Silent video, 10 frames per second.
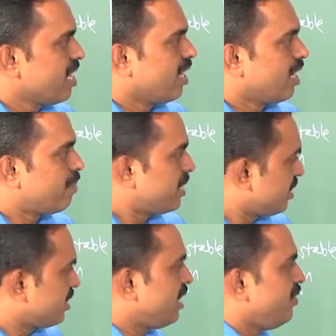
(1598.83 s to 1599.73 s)
But
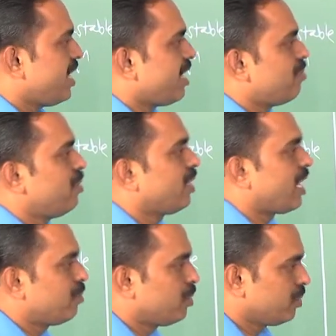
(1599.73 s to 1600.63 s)
still we are able to
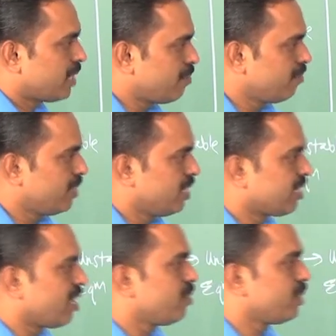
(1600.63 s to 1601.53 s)
come to some
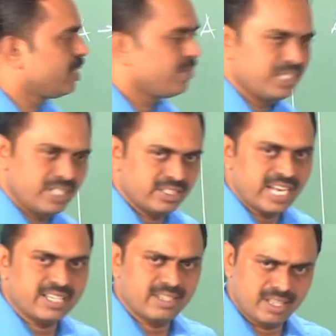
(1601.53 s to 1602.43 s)
conclusion which is
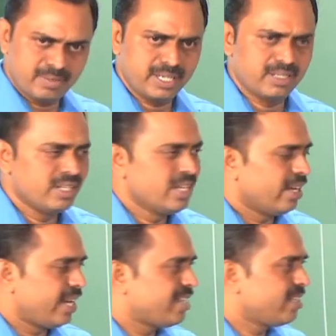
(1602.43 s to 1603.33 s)

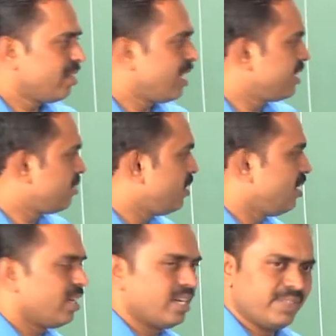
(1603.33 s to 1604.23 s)

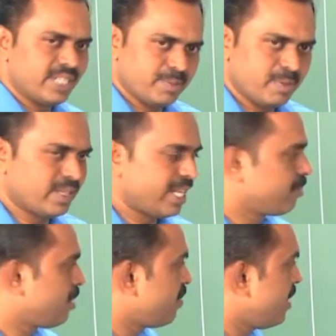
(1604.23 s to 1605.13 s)
rationalizable with respect to the
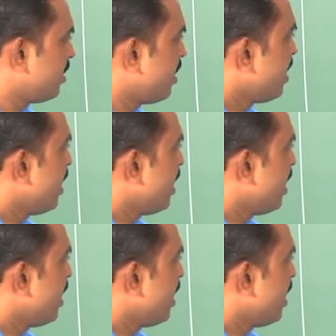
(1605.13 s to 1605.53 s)
experiments,